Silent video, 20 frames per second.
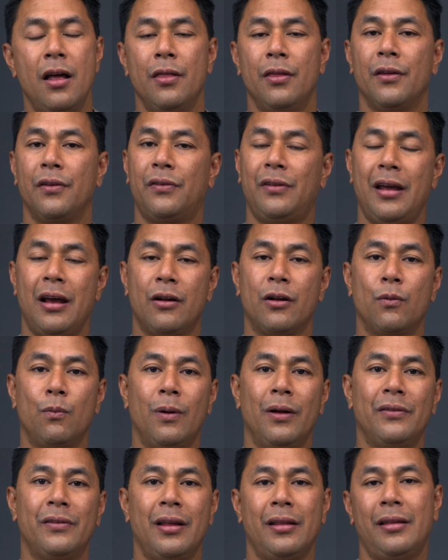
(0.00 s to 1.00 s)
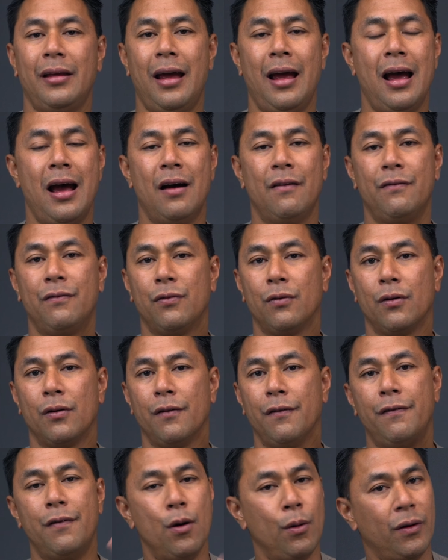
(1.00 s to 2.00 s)
the standard ones that they have for
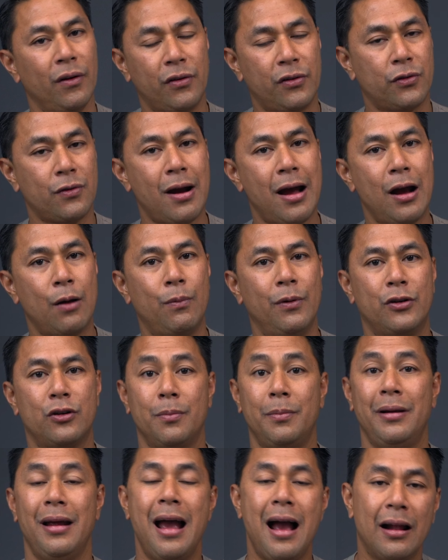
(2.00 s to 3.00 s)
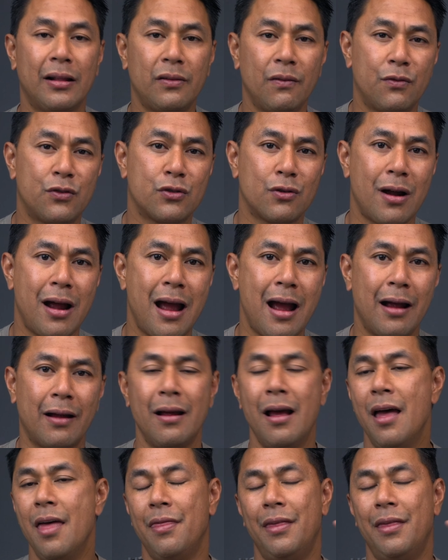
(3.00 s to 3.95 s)
focus track, which would be active track,